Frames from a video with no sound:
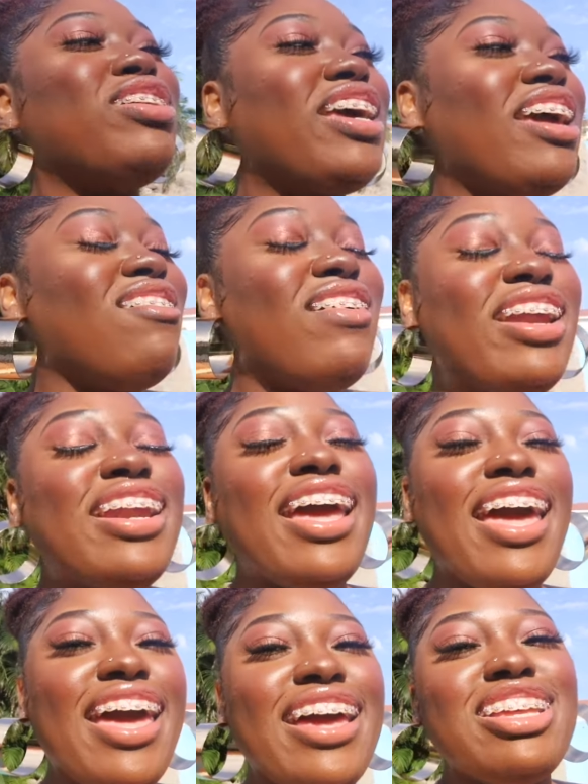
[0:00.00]
we getting ready to
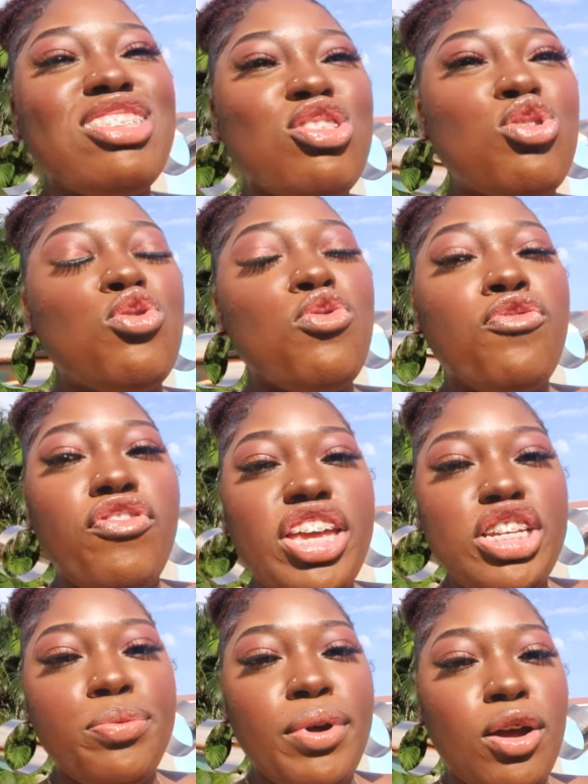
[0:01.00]
head to
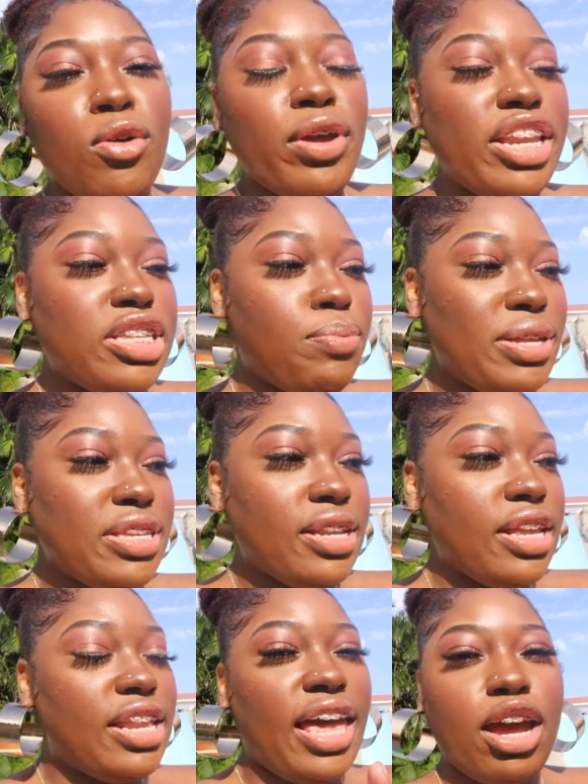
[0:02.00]
Fishbone, and it's
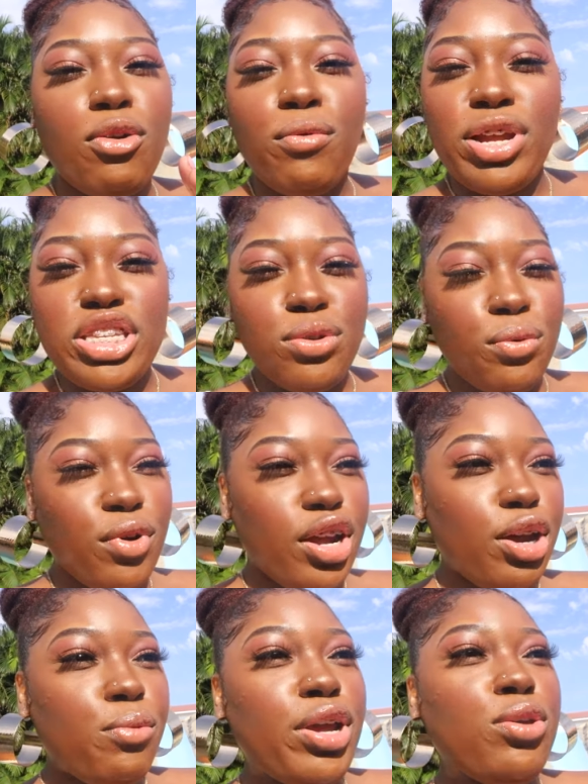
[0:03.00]
basically like a
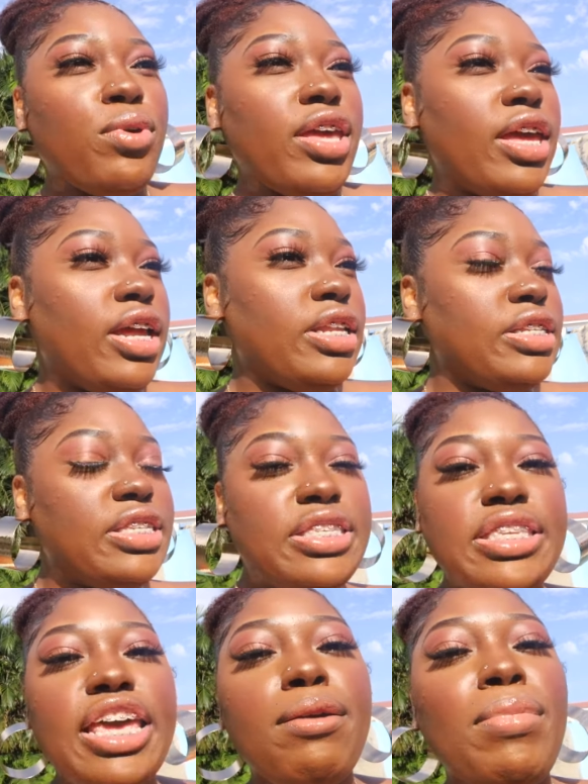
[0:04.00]
restaurant where you can
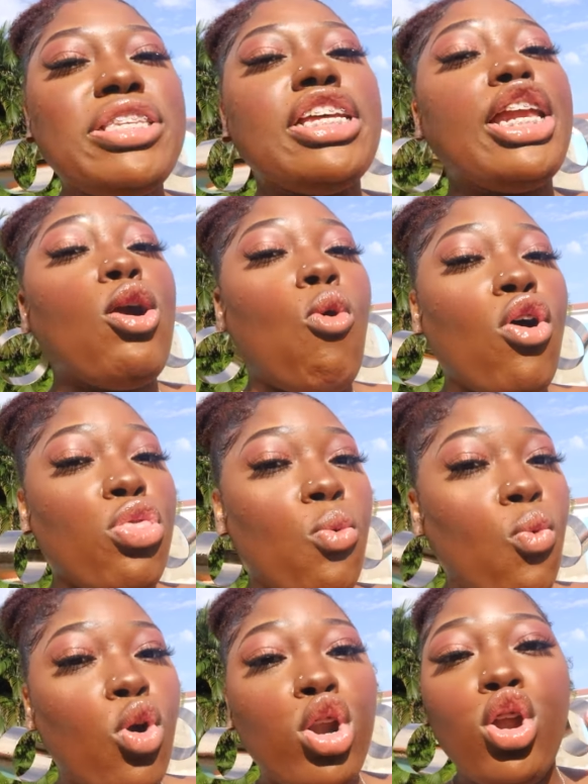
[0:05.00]
sit basically on the
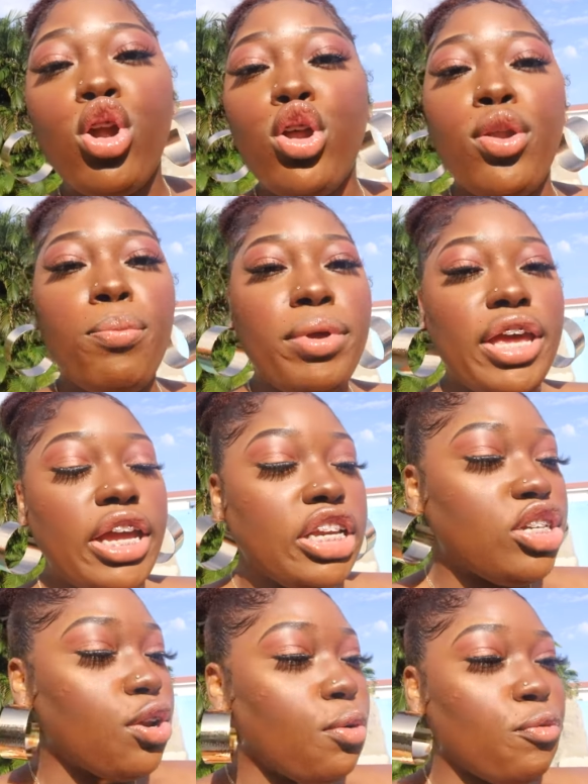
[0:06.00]
water, on the
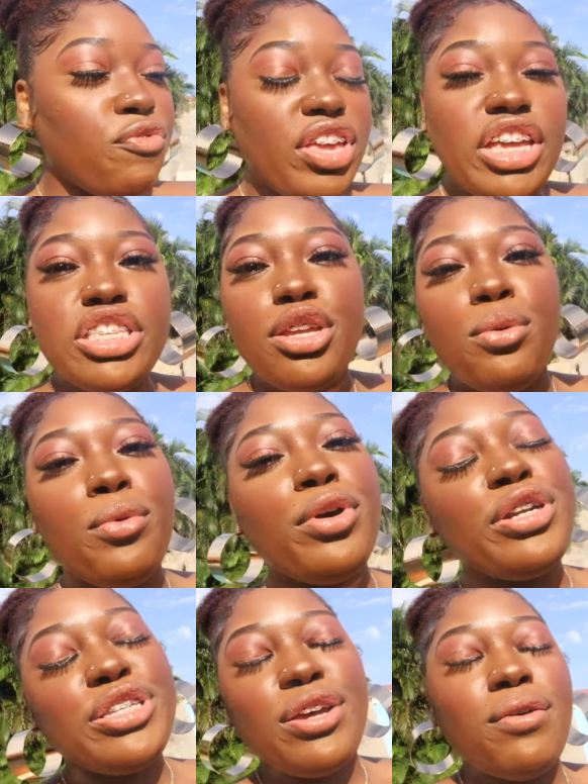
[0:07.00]
beach. Your feet is in the
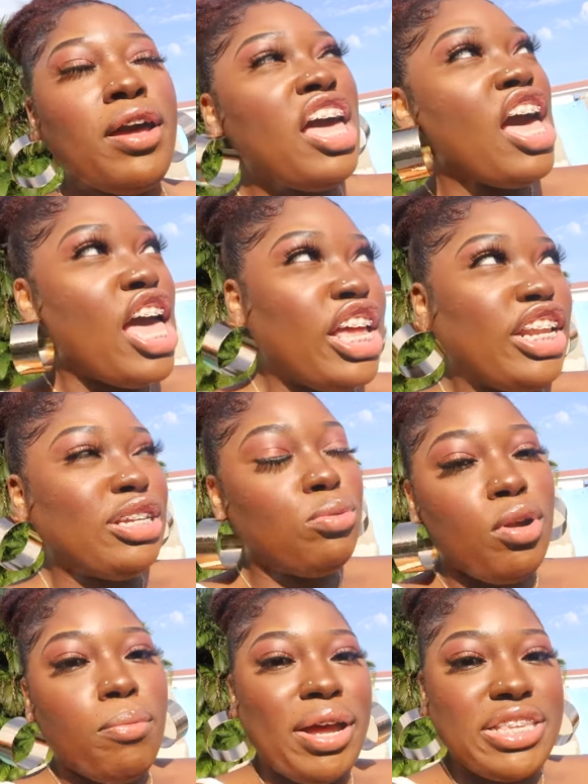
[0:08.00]
water, so that's
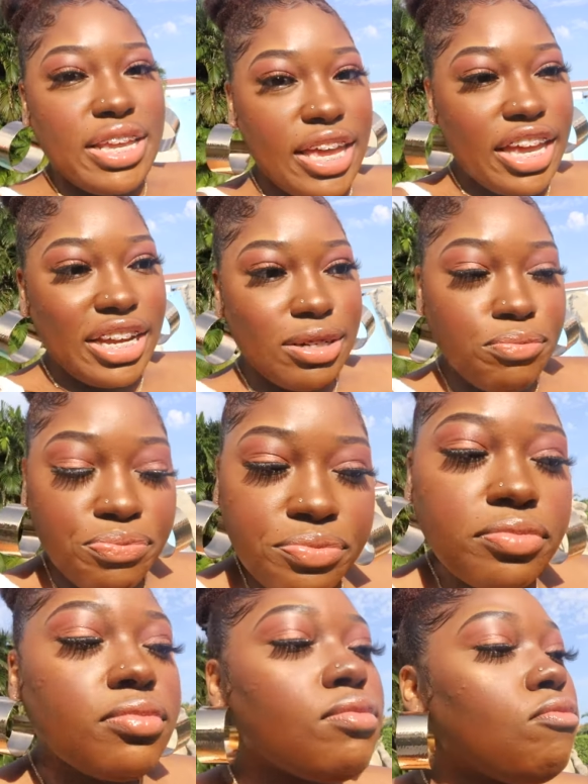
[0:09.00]
where we're about to head.
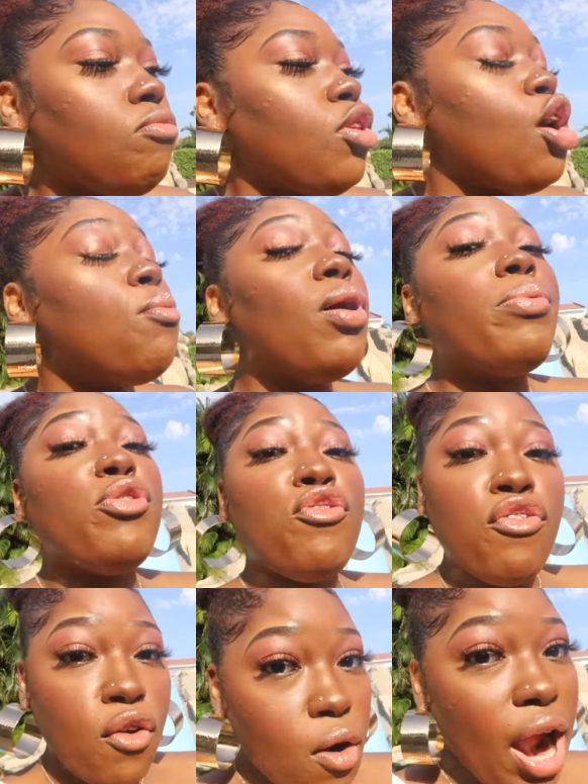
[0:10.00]
But
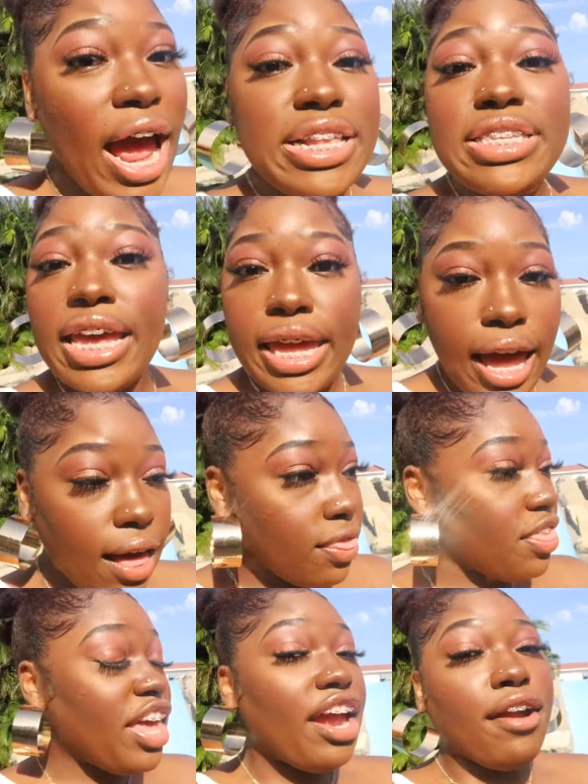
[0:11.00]
before I take
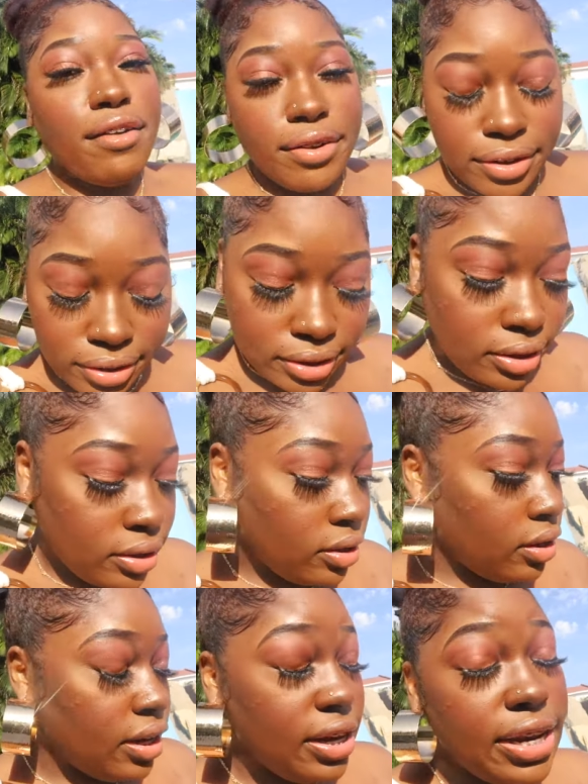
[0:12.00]
y'all there,
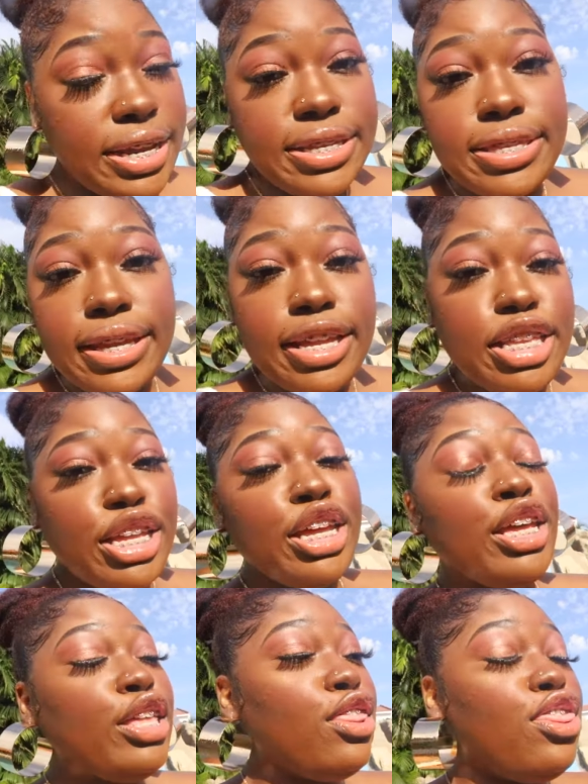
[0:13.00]
listen,
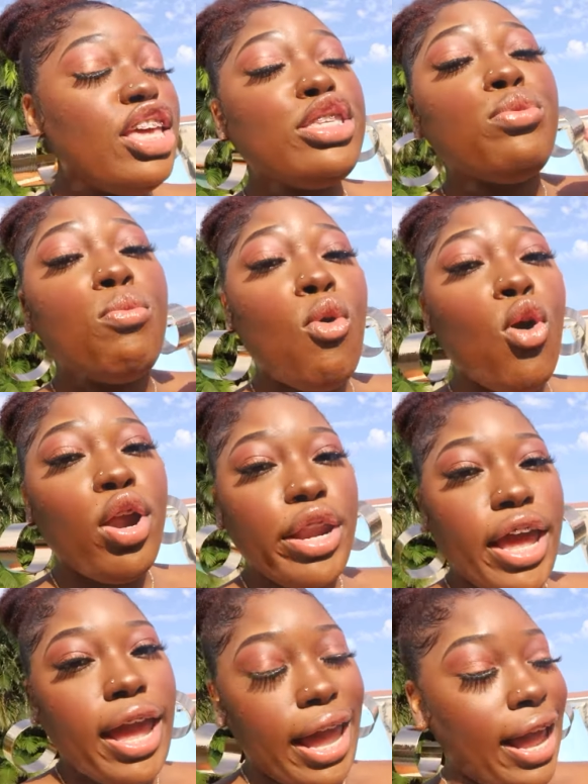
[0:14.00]
this
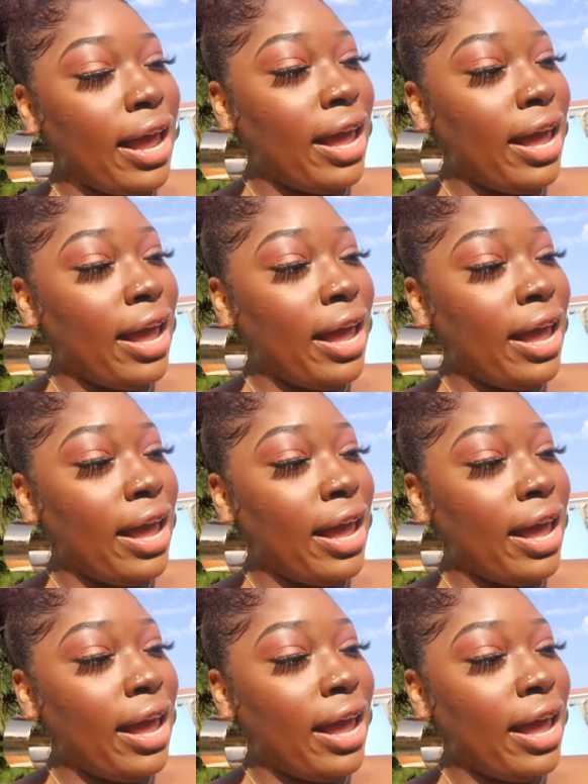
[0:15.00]
morning,